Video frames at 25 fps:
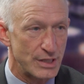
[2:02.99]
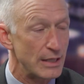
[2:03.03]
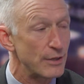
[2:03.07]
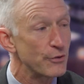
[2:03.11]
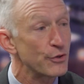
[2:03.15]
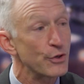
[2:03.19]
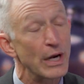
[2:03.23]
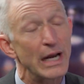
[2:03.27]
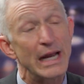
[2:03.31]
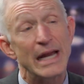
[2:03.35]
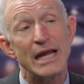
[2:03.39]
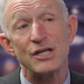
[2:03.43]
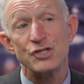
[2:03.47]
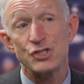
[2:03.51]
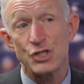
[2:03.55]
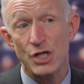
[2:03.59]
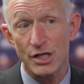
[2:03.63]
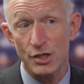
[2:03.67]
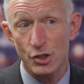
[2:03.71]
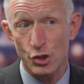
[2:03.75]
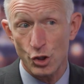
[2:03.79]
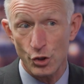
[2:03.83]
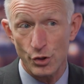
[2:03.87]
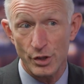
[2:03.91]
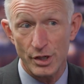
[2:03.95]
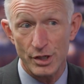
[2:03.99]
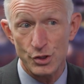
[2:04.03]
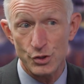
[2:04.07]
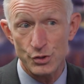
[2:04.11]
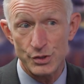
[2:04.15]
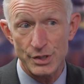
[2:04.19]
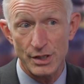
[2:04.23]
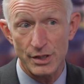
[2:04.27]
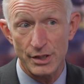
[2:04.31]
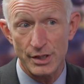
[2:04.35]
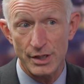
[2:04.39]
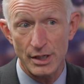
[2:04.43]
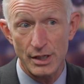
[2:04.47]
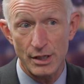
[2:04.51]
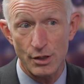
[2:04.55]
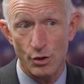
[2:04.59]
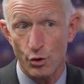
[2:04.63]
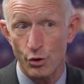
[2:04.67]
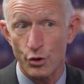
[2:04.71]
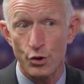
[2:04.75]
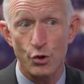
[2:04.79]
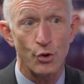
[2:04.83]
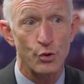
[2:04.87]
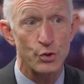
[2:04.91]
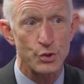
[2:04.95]
either aging current utility
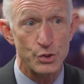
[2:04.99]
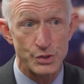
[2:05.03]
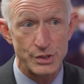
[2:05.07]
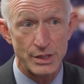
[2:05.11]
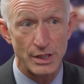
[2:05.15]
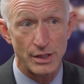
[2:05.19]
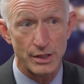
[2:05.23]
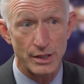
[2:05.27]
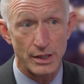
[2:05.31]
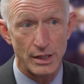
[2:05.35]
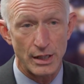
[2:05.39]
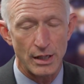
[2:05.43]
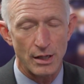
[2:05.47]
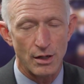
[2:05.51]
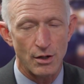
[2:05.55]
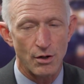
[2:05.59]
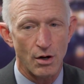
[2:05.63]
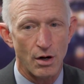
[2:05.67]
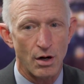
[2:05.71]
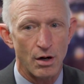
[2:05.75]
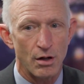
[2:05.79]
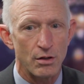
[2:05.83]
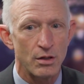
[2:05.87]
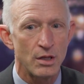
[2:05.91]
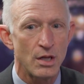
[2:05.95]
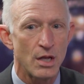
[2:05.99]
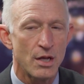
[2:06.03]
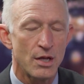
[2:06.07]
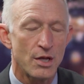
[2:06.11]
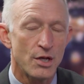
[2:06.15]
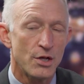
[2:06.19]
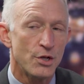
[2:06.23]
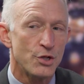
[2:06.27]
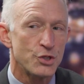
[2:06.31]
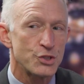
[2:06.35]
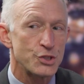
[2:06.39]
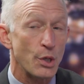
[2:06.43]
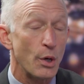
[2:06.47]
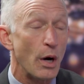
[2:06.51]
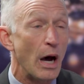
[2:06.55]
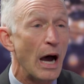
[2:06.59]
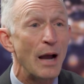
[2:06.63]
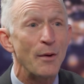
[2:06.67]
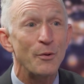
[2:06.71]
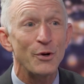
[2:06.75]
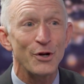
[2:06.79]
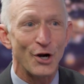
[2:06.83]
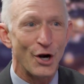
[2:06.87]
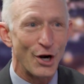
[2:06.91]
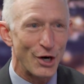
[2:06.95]
or no utility at all. So
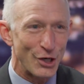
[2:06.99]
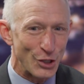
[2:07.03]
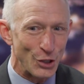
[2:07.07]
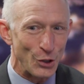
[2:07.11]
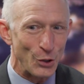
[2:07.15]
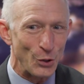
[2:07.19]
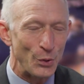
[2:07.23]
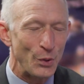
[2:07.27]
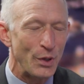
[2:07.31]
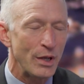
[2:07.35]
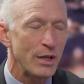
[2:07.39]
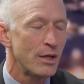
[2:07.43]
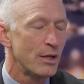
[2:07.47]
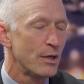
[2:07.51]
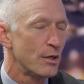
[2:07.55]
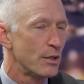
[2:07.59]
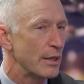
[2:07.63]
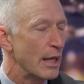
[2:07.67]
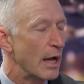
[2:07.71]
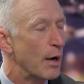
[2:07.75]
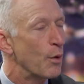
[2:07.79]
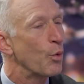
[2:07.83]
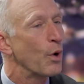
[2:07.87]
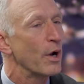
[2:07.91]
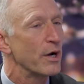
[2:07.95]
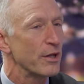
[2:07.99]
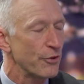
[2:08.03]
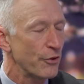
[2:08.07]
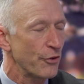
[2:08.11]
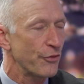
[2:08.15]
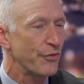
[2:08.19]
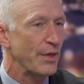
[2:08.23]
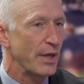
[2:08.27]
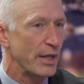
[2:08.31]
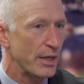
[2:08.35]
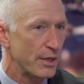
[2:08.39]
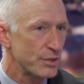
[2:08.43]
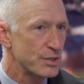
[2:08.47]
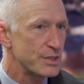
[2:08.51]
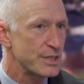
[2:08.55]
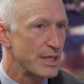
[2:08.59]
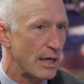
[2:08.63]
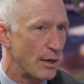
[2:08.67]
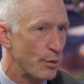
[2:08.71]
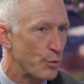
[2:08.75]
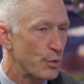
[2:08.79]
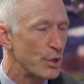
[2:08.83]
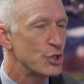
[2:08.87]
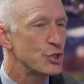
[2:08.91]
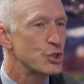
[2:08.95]
I would argue that one of the things
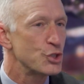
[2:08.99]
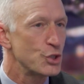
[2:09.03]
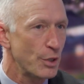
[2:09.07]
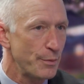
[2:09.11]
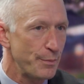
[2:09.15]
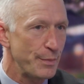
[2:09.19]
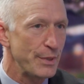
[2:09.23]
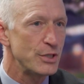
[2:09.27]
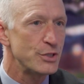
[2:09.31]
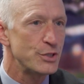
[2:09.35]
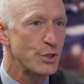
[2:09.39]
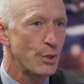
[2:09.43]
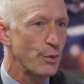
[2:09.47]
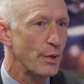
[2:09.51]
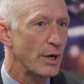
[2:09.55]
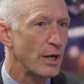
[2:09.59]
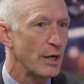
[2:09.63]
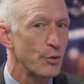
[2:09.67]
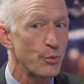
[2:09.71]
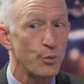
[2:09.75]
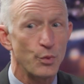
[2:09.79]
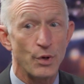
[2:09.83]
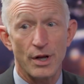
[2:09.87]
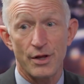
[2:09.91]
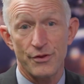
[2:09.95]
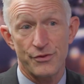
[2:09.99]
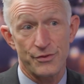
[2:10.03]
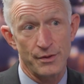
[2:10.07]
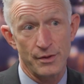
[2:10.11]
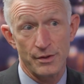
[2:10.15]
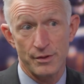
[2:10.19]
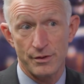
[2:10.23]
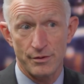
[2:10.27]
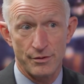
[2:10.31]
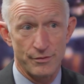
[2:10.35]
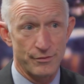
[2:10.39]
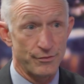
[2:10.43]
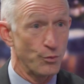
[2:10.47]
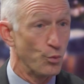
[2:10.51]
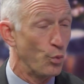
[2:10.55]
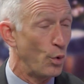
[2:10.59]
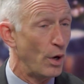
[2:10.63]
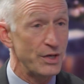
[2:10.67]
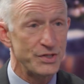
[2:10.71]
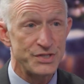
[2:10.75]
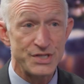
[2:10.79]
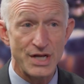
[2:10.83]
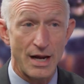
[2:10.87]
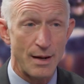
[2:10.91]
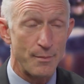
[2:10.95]
that we should be doing with
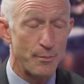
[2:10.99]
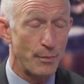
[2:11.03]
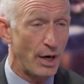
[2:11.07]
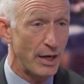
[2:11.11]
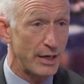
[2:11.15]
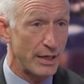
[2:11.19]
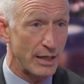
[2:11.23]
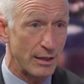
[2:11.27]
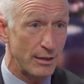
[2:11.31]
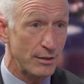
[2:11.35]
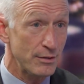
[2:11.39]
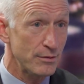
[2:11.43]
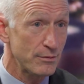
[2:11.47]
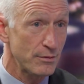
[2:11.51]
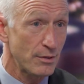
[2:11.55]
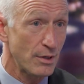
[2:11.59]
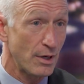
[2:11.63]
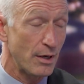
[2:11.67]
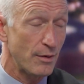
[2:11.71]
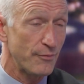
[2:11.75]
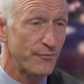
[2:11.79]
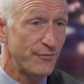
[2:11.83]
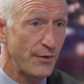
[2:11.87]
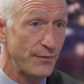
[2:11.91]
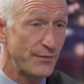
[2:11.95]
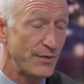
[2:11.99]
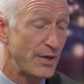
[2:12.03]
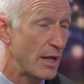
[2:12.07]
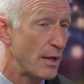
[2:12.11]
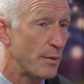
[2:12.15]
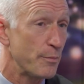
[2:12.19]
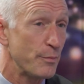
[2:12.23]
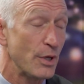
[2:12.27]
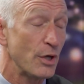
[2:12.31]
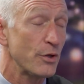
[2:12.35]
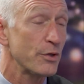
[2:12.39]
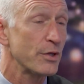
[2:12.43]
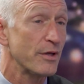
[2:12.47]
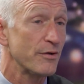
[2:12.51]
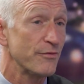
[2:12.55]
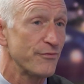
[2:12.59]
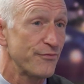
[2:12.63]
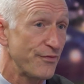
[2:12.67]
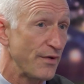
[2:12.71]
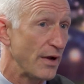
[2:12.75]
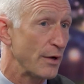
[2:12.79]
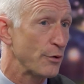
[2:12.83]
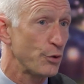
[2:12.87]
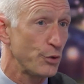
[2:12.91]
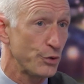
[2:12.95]
one-time money, 58 million
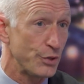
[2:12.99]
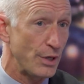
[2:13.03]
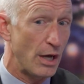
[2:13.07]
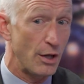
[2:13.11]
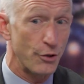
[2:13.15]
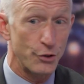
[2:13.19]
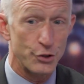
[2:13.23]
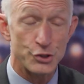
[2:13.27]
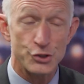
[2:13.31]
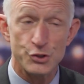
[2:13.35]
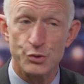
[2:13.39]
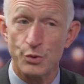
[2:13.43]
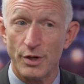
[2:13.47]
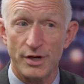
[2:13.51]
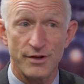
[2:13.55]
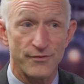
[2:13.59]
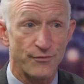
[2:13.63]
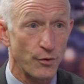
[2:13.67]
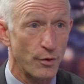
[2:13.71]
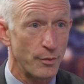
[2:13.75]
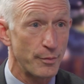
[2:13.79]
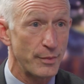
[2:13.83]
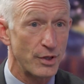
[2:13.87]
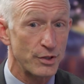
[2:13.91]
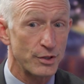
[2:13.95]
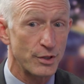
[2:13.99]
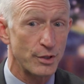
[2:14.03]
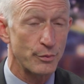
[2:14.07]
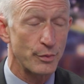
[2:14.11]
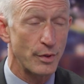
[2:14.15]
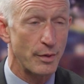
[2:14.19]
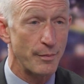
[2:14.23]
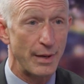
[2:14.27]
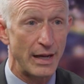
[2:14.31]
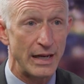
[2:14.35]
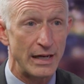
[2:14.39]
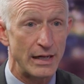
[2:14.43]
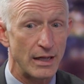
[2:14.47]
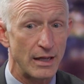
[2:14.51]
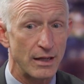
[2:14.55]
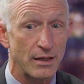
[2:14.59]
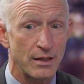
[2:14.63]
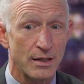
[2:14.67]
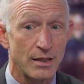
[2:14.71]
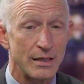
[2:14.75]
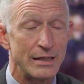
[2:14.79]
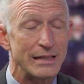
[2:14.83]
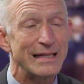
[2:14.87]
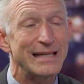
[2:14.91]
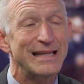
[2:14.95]
federal dollars, 24 million remaining,
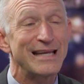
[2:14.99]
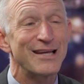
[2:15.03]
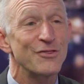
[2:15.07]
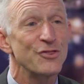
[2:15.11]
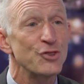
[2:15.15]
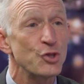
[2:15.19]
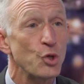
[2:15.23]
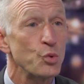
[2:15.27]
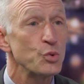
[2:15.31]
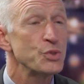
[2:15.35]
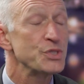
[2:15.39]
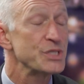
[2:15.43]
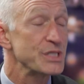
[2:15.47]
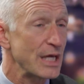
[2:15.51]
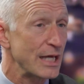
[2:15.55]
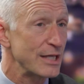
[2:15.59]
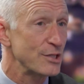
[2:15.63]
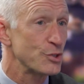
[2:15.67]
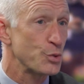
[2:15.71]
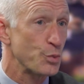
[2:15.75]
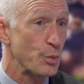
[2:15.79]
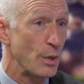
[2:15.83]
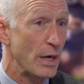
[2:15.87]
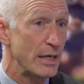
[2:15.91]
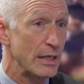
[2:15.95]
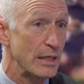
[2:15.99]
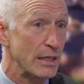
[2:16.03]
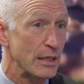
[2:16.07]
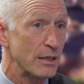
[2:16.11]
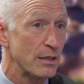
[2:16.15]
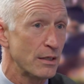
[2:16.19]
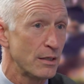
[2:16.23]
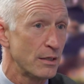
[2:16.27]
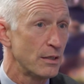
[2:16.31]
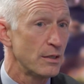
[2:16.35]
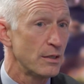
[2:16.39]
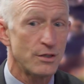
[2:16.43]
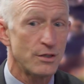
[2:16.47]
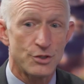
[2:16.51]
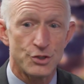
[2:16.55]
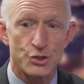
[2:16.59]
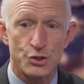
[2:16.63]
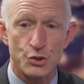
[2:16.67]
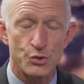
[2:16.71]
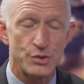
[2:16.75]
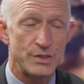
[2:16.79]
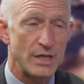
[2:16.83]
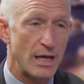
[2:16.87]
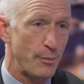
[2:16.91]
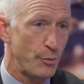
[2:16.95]
get those sites ready.
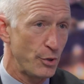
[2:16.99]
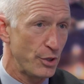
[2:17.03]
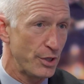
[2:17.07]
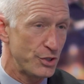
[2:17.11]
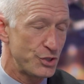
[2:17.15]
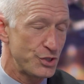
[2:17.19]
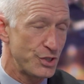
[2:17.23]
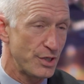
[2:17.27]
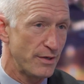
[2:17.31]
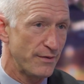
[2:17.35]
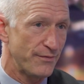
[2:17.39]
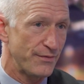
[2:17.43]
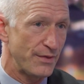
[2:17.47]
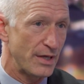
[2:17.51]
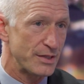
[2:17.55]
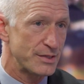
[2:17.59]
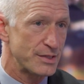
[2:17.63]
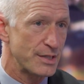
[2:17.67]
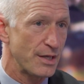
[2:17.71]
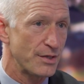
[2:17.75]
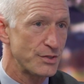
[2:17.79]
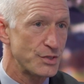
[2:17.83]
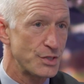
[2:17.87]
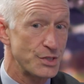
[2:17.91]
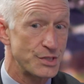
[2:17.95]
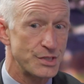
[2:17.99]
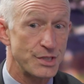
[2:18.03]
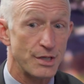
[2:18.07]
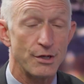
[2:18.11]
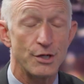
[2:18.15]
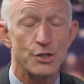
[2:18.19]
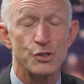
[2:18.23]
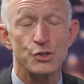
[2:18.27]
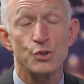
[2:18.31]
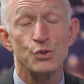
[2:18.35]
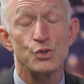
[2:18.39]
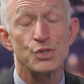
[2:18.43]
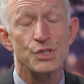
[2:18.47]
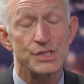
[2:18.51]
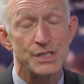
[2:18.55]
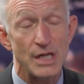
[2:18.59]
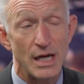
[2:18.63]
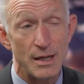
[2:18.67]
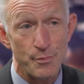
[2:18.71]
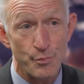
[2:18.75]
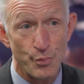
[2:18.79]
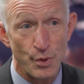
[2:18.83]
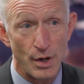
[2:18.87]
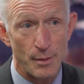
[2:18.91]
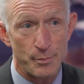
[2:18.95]
Do demolition if that's necessary, do
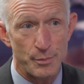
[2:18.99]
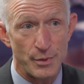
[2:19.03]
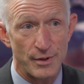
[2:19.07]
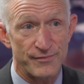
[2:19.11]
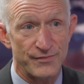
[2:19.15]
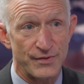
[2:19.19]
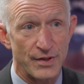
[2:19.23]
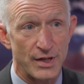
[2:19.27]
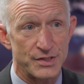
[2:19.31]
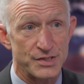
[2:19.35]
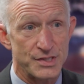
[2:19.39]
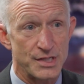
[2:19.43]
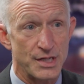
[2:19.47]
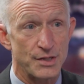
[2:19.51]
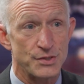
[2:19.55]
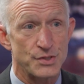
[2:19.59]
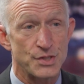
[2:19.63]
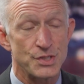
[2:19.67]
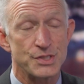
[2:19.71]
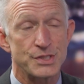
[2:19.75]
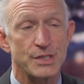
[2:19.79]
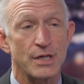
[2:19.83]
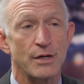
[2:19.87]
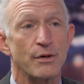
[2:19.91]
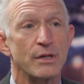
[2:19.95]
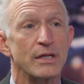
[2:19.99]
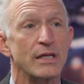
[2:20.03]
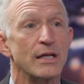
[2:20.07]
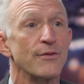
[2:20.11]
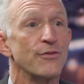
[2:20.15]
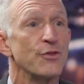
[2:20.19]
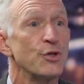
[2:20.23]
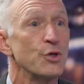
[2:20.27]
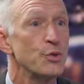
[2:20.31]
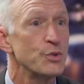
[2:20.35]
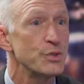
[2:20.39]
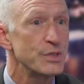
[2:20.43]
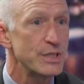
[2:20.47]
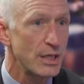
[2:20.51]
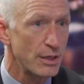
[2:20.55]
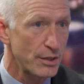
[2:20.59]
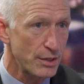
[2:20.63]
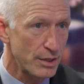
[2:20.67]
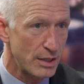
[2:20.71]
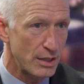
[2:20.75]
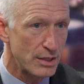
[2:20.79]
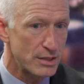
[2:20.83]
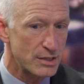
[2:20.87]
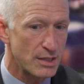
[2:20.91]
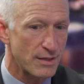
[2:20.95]
site prep if that's necessary, get the
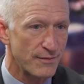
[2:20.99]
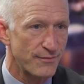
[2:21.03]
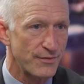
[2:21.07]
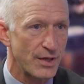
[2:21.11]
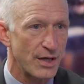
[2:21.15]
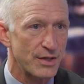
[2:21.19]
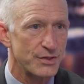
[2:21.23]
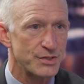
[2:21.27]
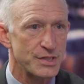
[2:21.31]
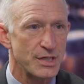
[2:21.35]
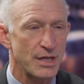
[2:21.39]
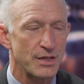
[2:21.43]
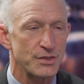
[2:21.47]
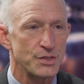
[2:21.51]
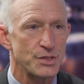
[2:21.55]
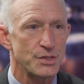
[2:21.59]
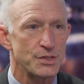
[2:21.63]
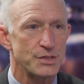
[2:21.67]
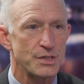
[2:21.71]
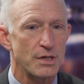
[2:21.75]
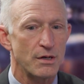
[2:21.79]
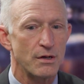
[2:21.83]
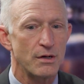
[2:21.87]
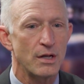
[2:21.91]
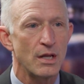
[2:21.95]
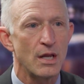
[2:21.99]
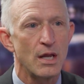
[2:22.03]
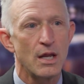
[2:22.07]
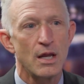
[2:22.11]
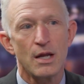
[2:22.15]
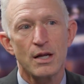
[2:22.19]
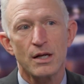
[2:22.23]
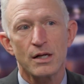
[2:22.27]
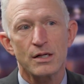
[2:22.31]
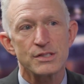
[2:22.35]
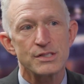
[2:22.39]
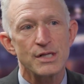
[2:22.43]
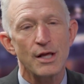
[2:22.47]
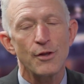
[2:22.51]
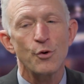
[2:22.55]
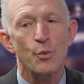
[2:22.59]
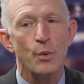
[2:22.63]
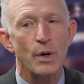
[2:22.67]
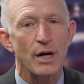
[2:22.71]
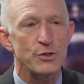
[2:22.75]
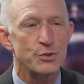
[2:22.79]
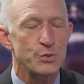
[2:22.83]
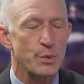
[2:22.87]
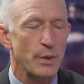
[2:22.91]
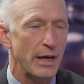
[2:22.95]
utilities if that's necessary. Because
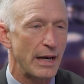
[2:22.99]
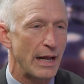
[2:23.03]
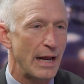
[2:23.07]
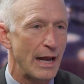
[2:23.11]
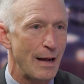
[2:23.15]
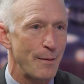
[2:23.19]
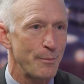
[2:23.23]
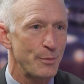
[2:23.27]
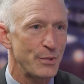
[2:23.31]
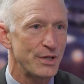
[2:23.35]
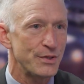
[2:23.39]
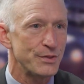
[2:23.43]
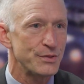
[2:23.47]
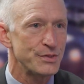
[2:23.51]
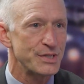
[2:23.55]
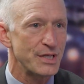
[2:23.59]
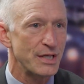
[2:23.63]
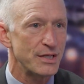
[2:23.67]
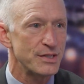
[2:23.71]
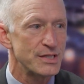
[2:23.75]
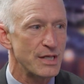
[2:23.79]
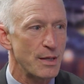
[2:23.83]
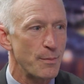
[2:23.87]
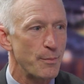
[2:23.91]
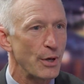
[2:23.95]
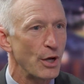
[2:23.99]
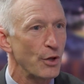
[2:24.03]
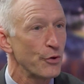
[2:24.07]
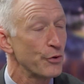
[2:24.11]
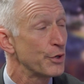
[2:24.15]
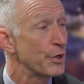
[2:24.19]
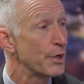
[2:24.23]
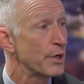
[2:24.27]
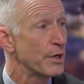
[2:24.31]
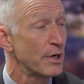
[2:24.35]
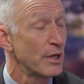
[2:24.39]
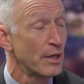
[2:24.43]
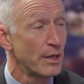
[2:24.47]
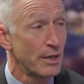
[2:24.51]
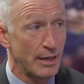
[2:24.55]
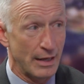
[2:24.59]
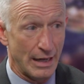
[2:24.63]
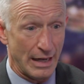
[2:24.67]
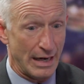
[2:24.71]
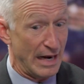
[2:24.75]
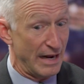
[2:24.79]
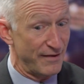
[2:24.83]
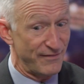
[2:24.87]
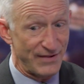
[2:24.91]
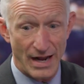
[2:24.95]
otherwise what happens is a builder,
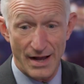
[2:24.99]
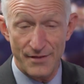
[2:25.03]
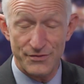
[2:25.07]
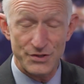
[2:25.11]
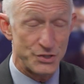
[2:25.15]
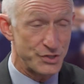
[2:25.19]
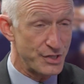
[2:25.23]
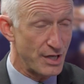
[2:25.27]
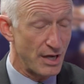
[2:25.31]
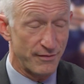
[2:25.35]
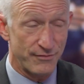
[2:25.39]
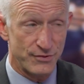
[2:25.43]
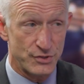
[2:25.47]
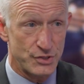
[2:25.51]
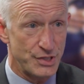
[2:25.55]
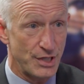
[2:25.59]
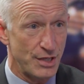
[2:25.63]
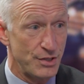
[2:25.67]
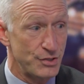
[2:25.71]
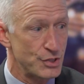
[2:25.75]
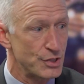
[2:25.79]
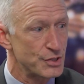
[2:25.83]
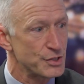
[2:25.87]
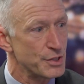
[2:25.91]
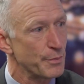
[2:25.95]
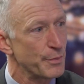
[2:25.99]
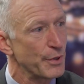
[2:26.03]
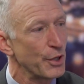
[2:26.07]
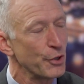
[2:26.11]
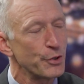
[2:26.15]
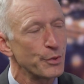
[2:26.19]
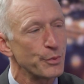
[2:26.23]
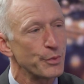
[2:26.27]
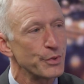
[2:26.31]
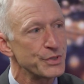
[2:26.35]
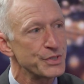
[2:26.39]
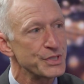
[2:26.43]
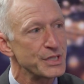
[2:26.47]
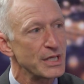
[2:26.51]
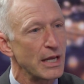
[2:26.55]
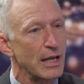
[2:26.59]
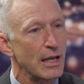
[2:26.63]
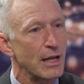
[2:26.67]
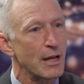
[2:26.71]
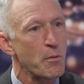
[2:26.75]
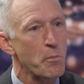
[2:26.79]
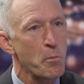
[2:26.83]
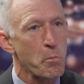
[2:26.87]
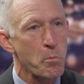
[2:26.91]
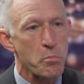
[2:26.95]
and I've had these conversations, a builder will
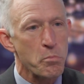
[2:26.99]
say,